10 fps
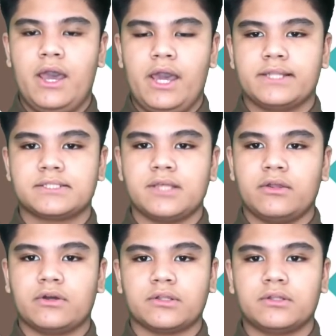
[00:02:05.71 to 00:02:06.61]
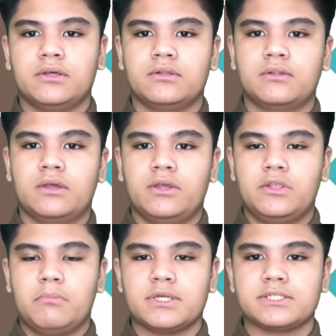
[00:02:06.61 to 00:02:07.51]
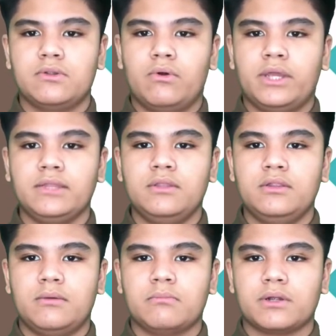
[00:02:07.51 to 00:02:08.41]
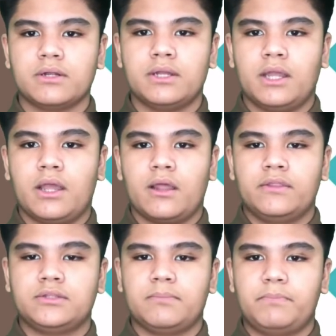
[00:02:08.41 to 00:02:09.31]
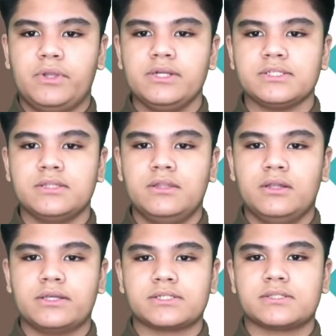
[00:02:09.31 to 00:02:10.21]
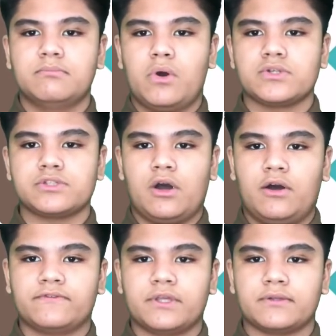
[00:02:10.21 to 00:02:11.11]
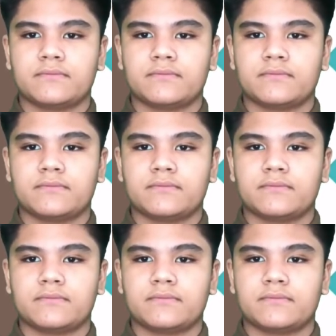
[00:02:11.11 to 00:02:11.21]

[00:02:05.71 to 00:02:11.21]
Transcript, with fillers: And second, you must locate the number that appears in the list most often.